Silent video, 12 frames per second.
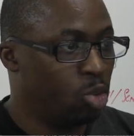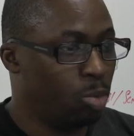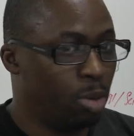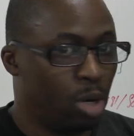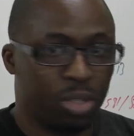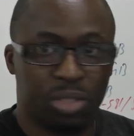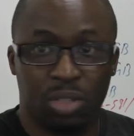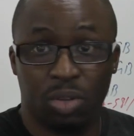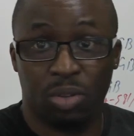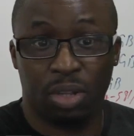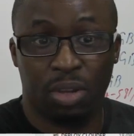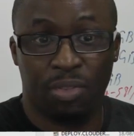
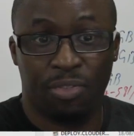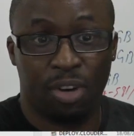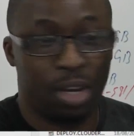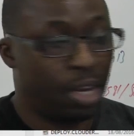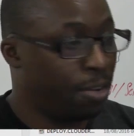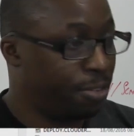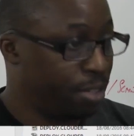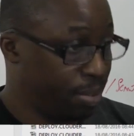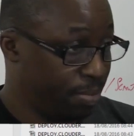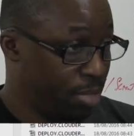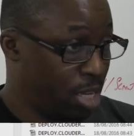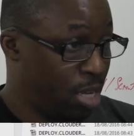VirtualBox on the far
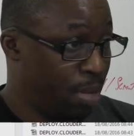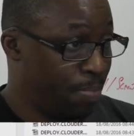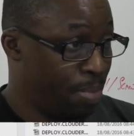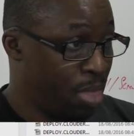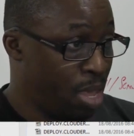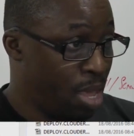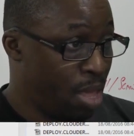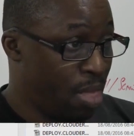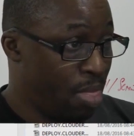left here